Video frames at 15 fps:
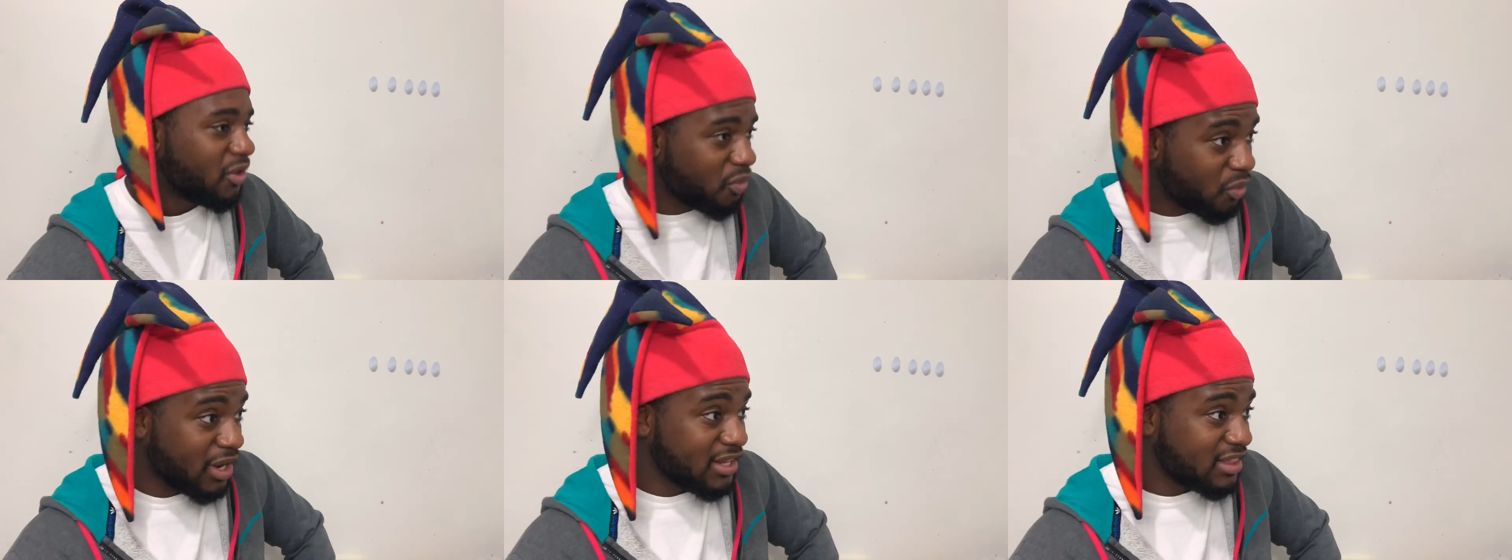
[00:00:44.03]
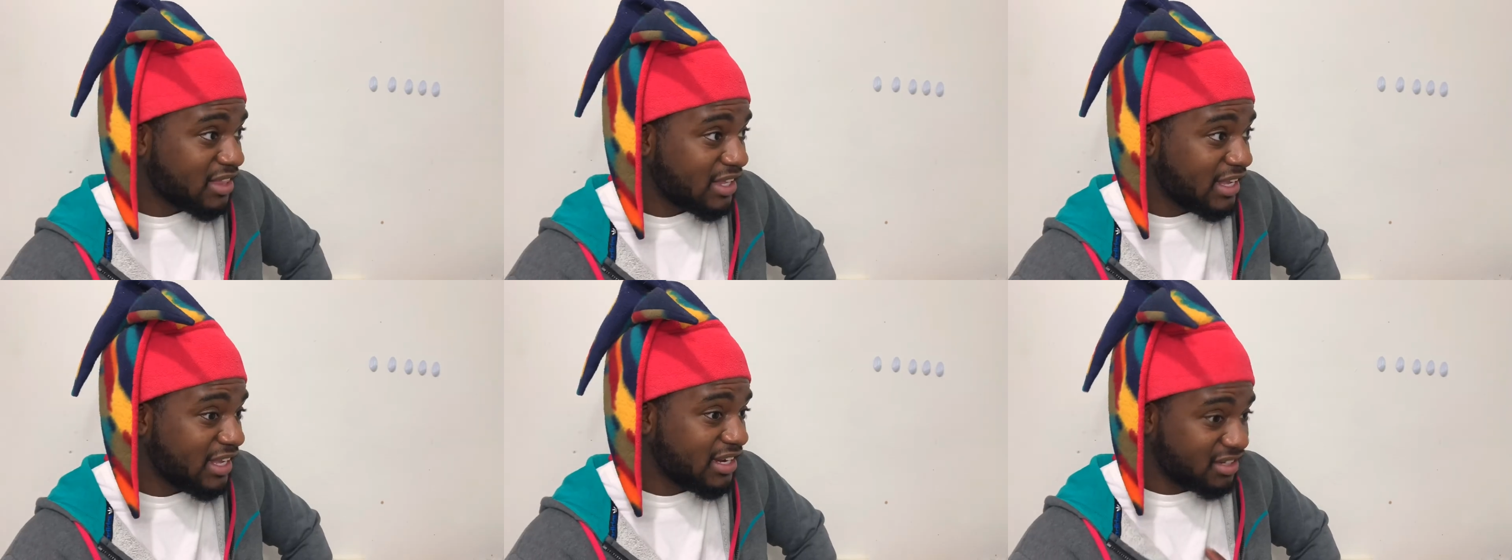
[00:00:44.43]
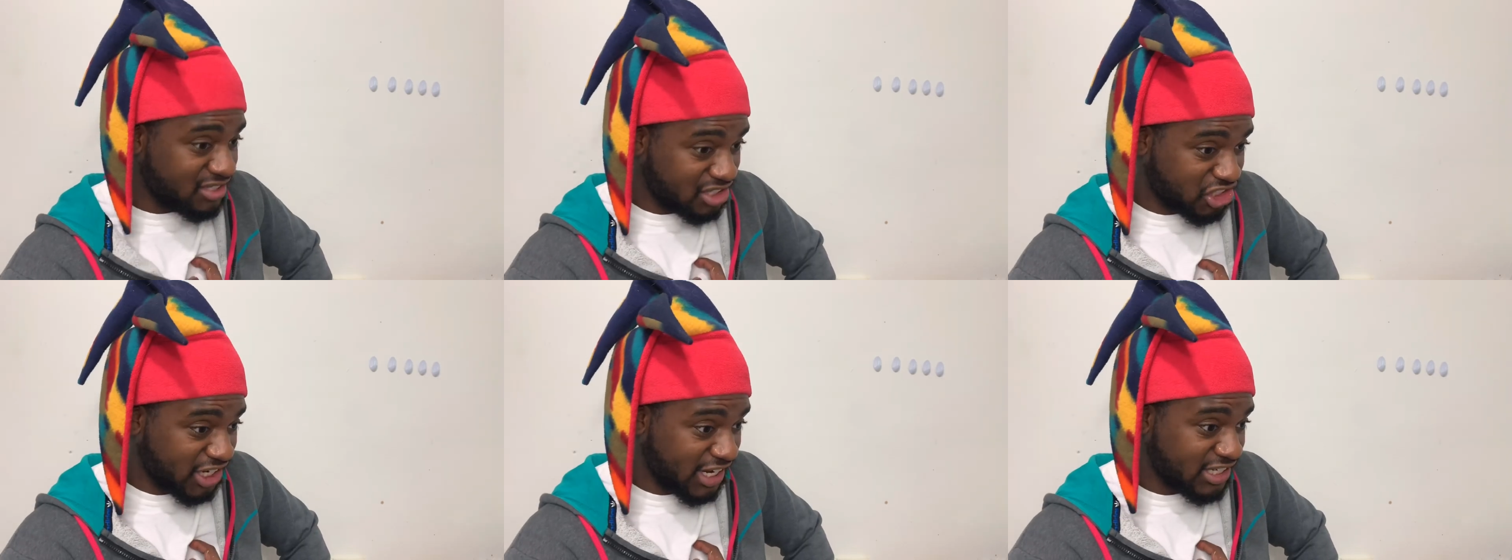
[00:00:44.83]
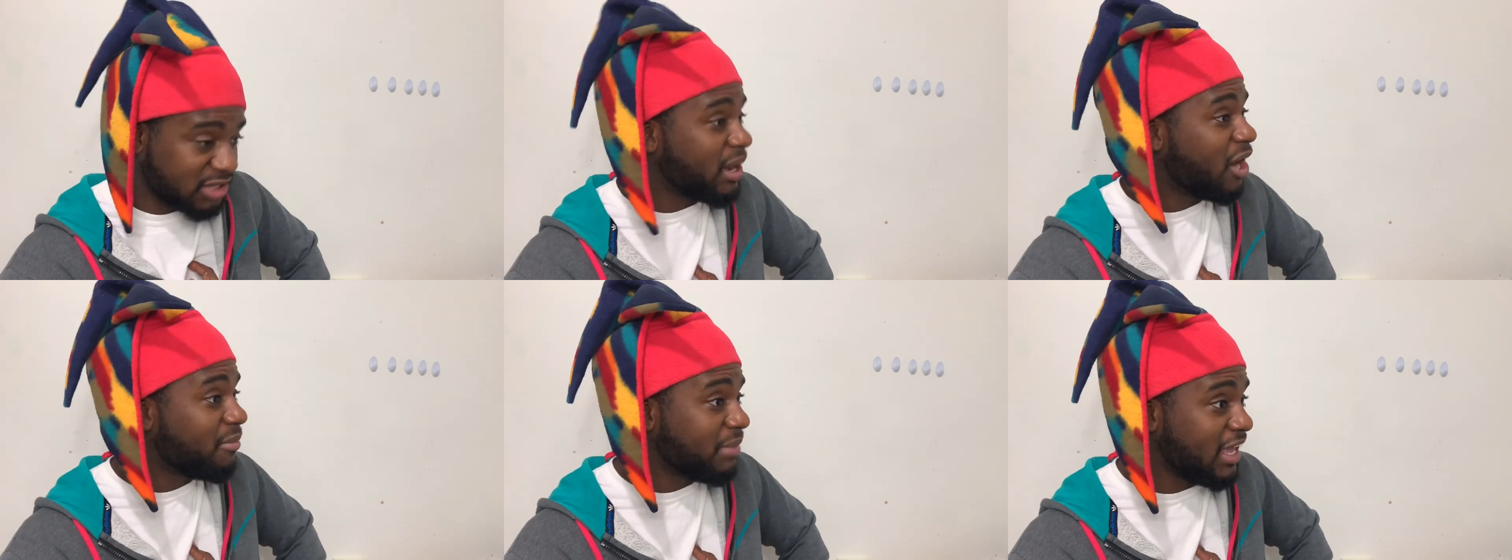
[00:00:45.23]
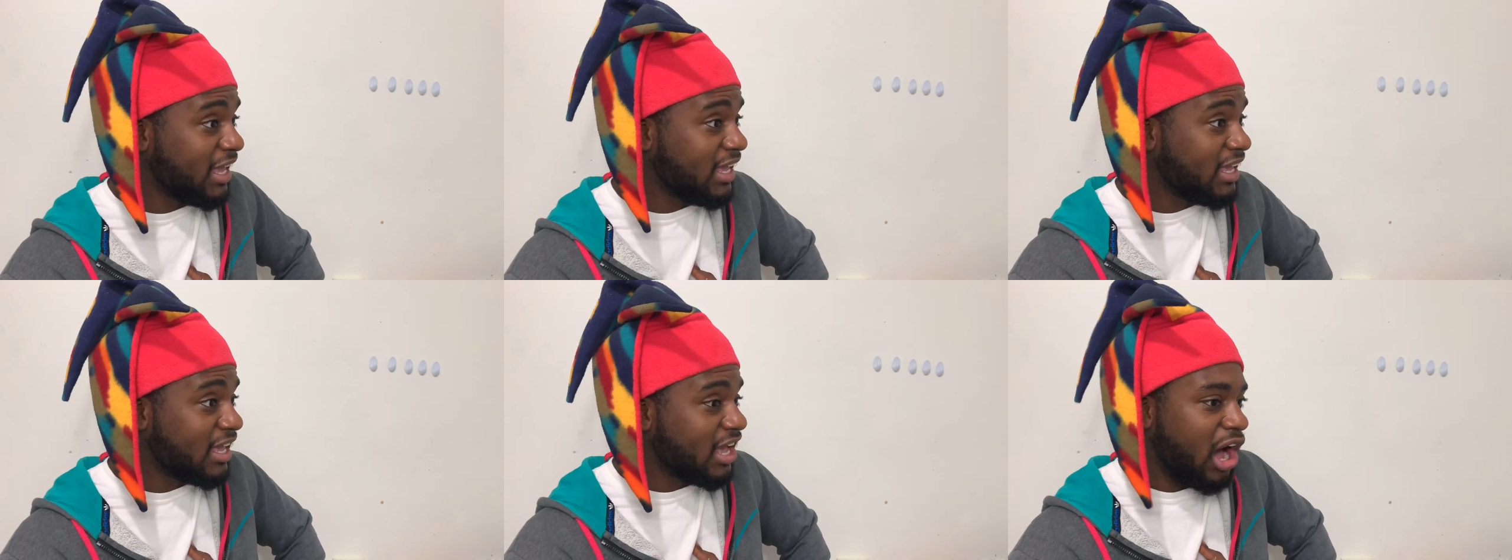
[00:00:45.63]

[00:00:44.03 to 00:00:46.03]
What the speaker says: One thing? To change about me?